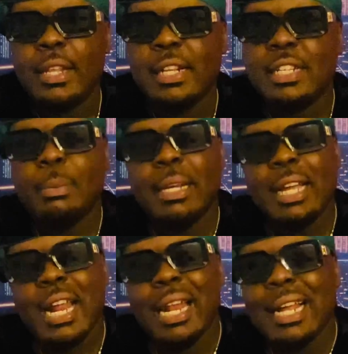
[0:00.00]
Something
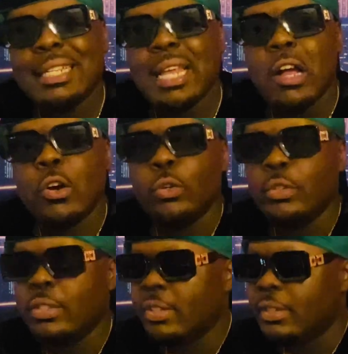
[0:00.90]
kind of like
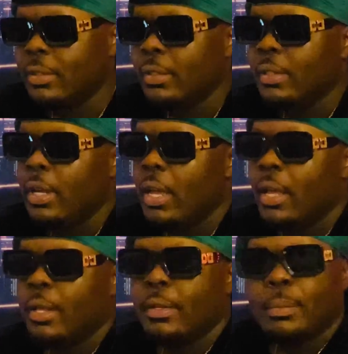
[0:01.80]
tacos,
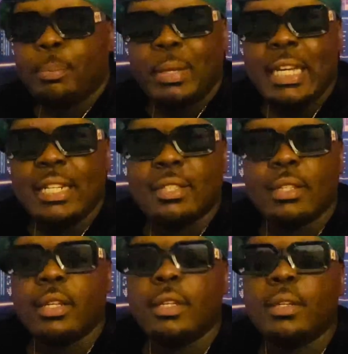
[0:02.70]

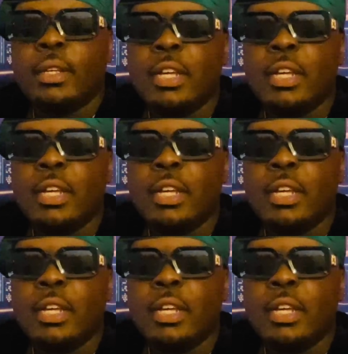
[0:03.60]
pizza.